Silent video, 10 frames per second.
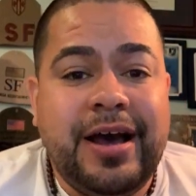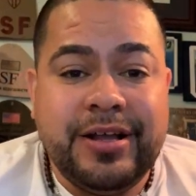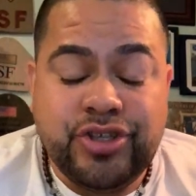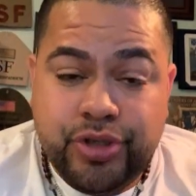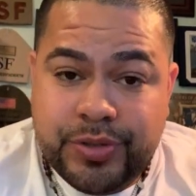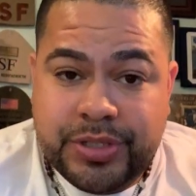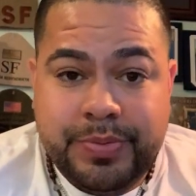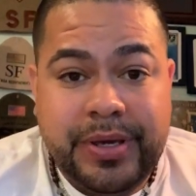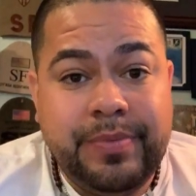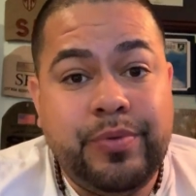Jewish
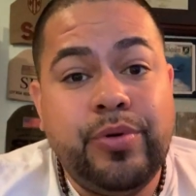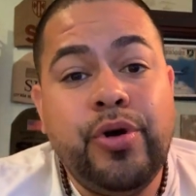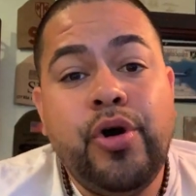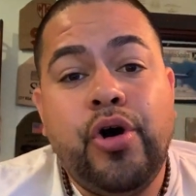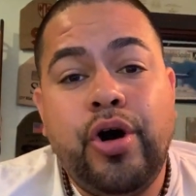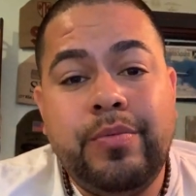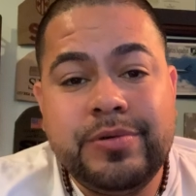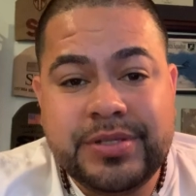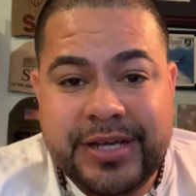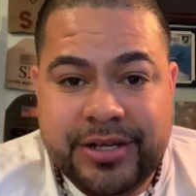people,
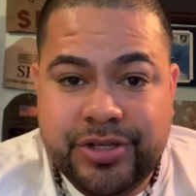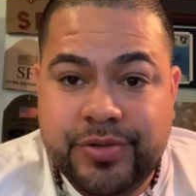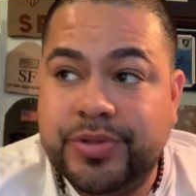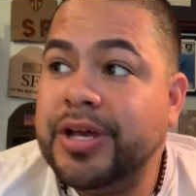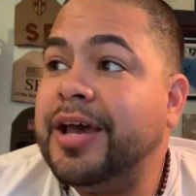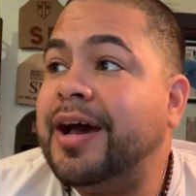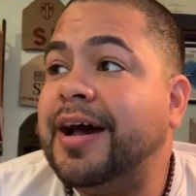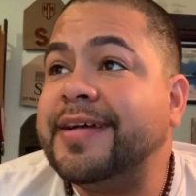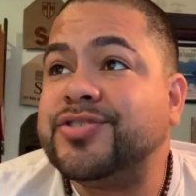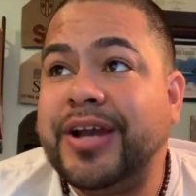homosexuals,
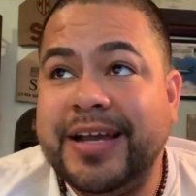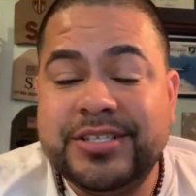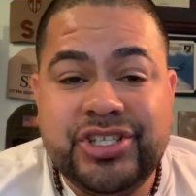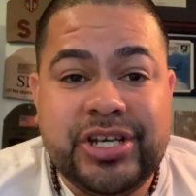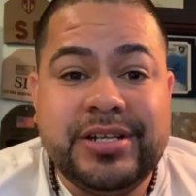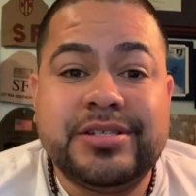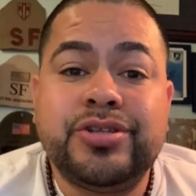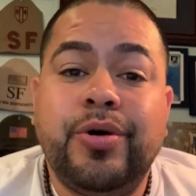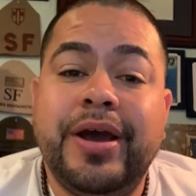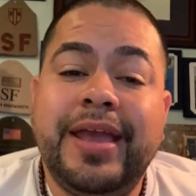transgender.
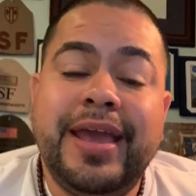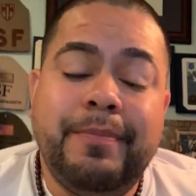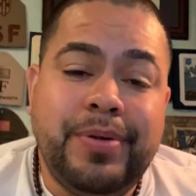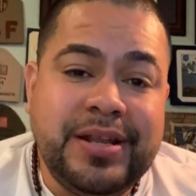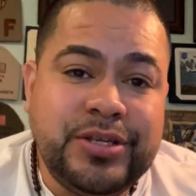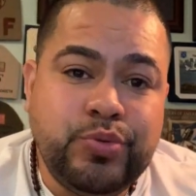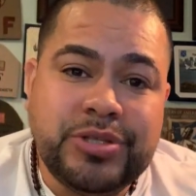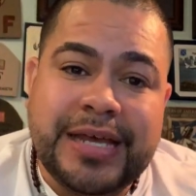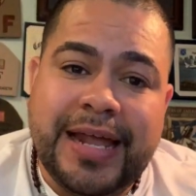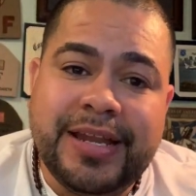So again, police
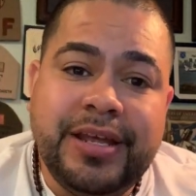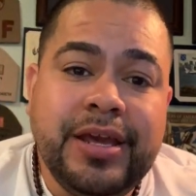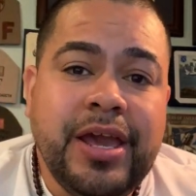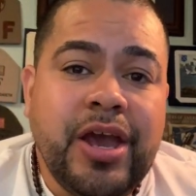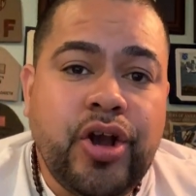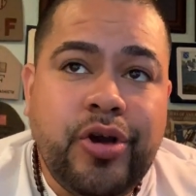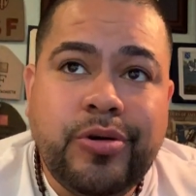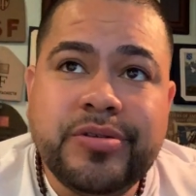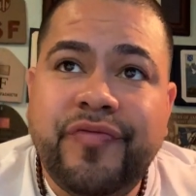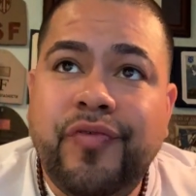brutality
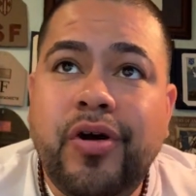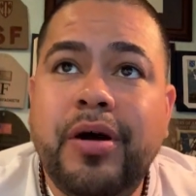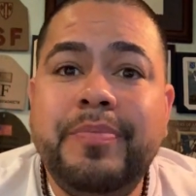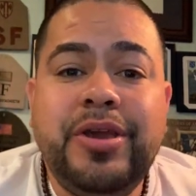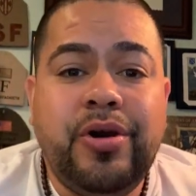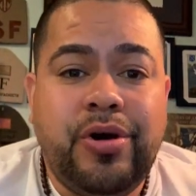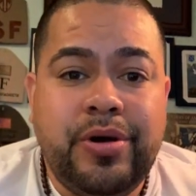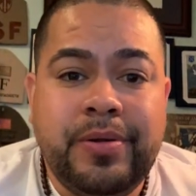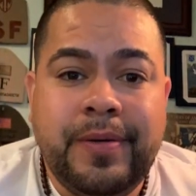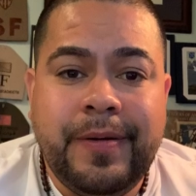goes far
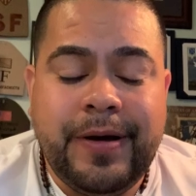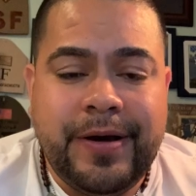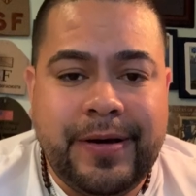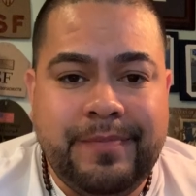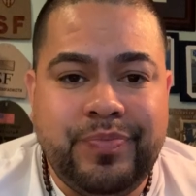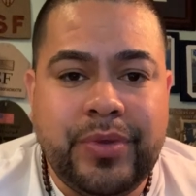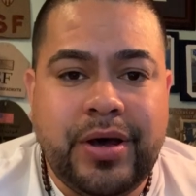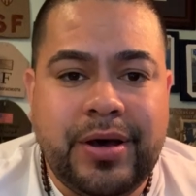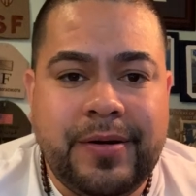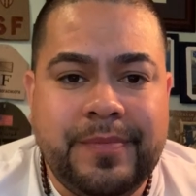beyond, to
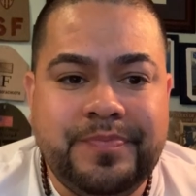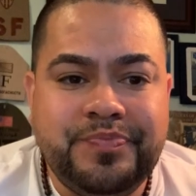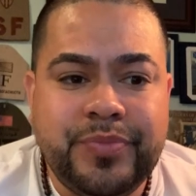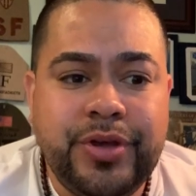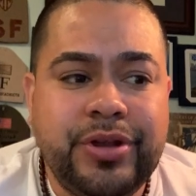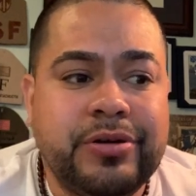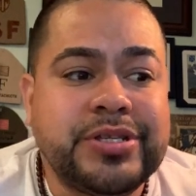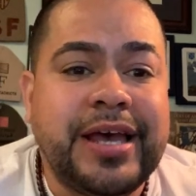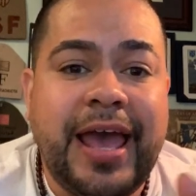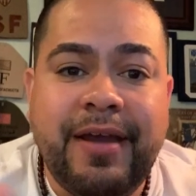
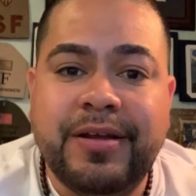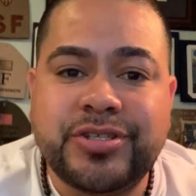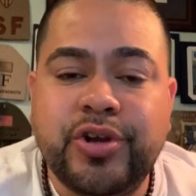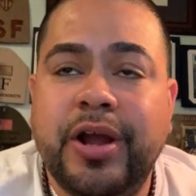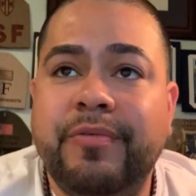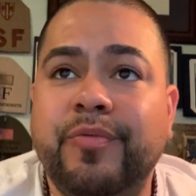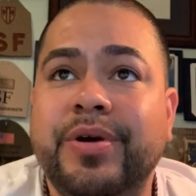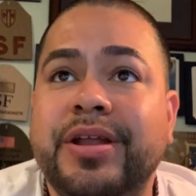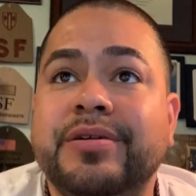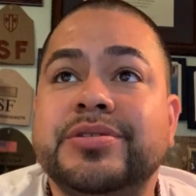
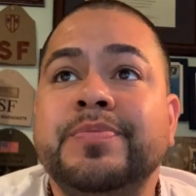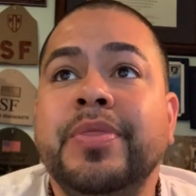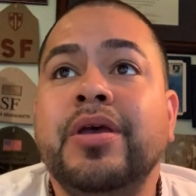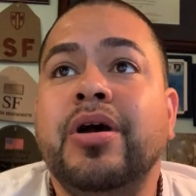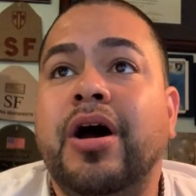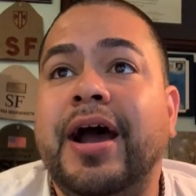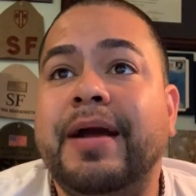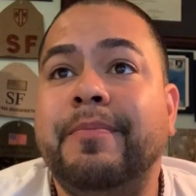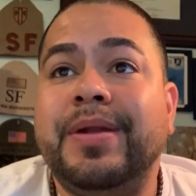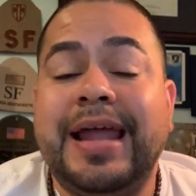everyone else. All
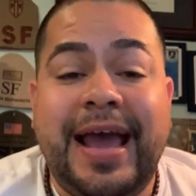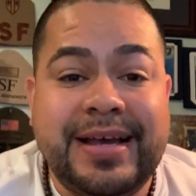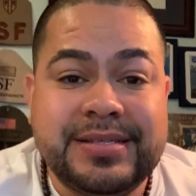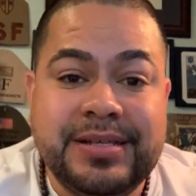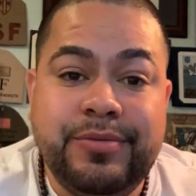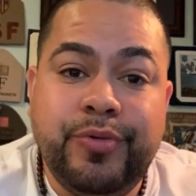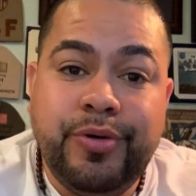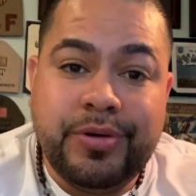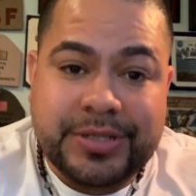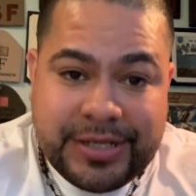right. Lastly, we're
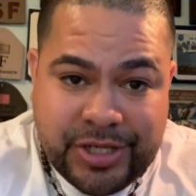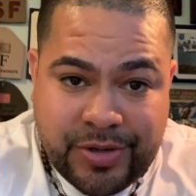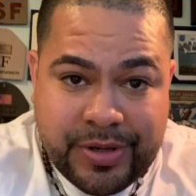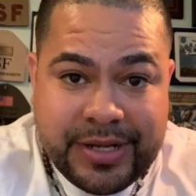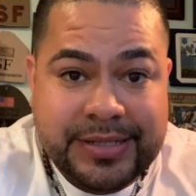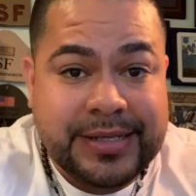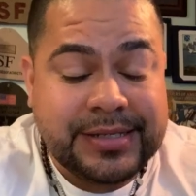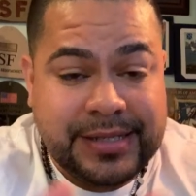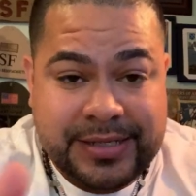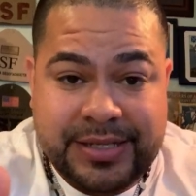going to touch on this
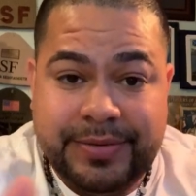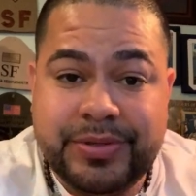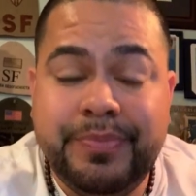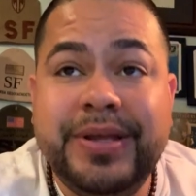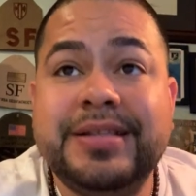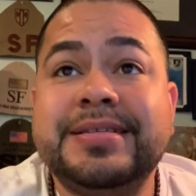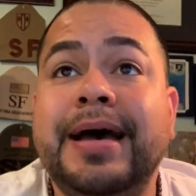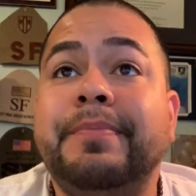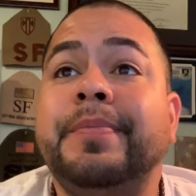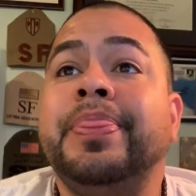because this seems to be the
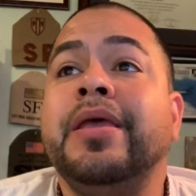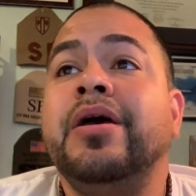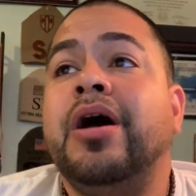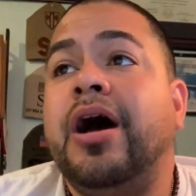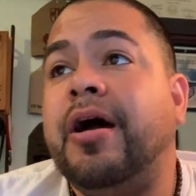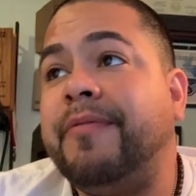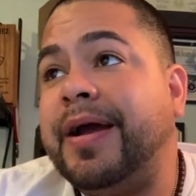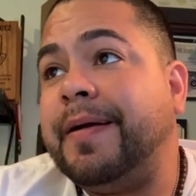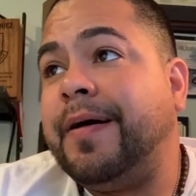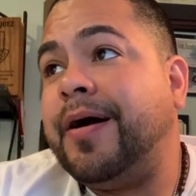topic. All right.